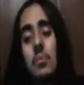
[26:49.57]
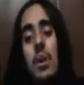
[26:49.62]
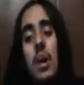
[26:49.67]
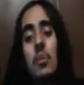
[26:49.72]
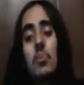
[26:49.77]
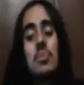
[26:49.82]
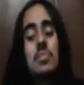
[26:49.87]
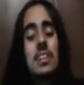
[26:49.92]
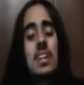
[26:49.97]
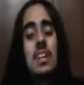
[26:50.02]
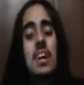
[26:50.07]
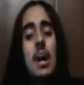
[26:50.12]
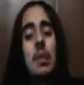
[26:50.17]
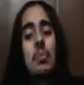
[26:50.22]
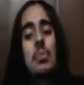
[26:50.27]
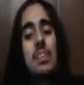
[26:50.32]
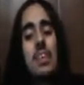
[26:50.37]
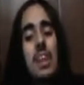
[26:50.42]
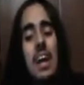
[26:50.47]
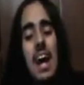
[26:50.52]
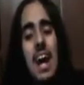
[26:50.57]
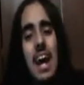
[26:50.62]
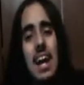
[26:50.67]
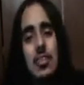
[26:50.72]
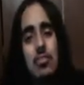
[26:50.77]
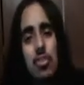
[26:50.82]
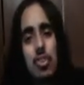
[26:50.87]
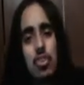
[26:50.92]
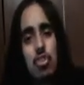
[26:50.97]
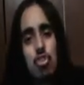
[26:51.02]
wasn't
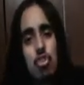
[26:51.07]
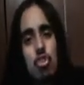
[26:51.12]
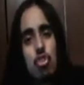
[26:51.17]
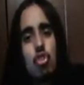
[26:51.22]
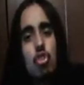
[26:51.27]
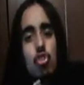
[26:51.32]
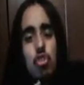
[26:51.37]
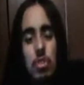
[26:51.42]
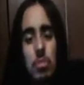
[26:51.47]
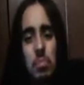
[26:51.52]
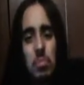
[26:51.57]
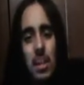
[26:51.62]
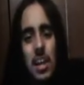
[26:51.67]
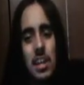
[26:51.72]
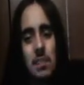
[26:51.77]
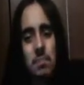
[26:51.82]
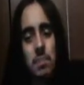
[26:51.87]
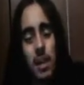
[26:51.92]
actually too surprised,